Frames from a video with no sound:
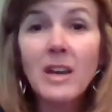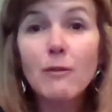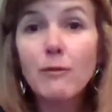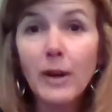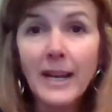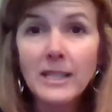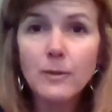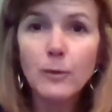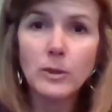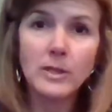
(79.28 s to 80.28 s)
France,
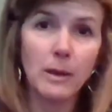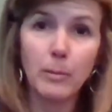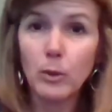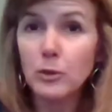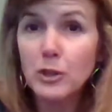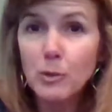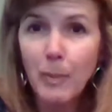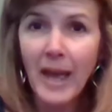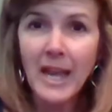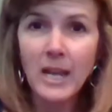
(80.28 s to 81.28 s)
for example, or
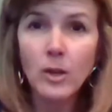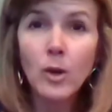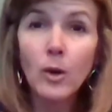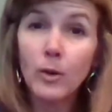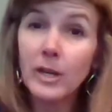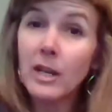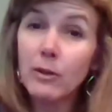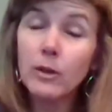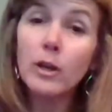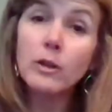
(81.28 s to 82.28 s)
Spain, or any
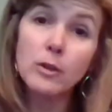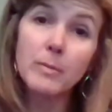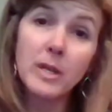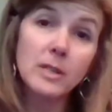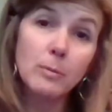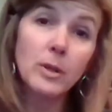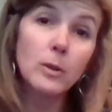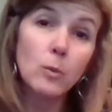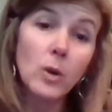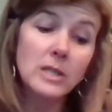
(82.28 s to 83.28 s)
other country, because
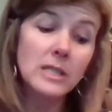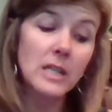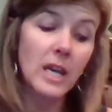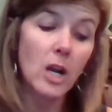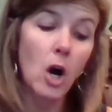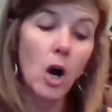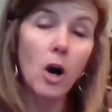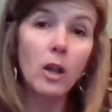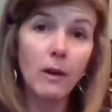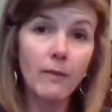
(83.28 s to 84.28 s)
Britain wants to get
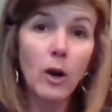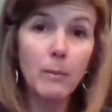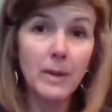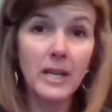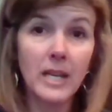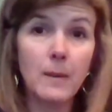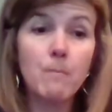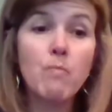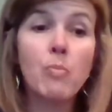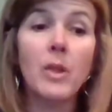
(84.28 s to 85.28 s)
all of our money
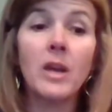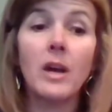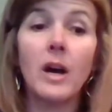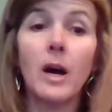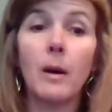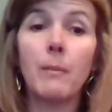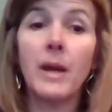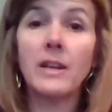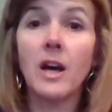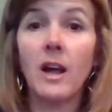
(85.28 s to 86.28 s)

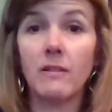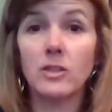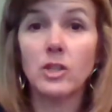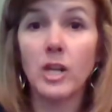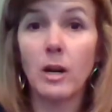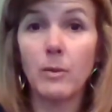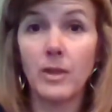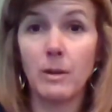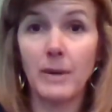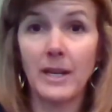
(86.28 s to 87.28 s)
and not have to share with
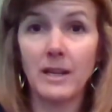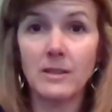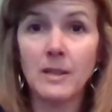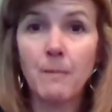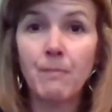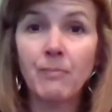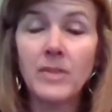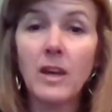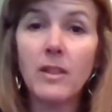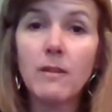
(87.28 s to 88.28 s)
anybody else.
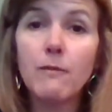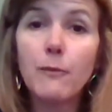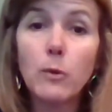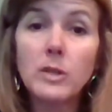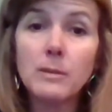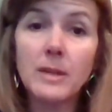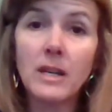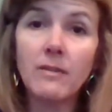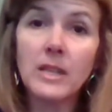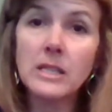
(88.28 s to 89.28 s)
Now, the enforcement
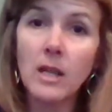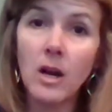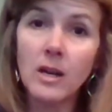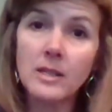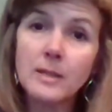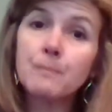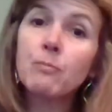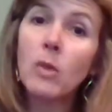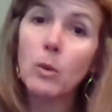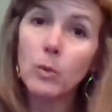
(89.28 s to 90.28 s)
of these laws
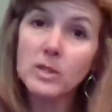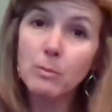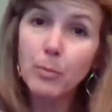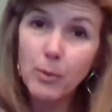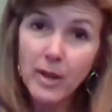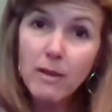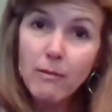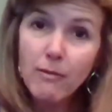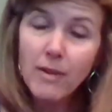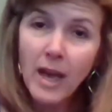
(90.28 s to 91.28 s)
was brief
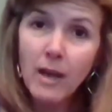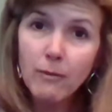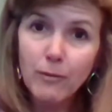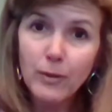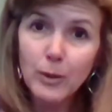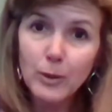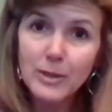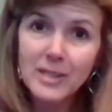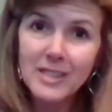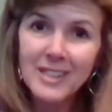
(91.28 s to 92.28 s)
at
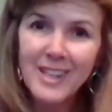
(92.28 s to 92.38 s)
first.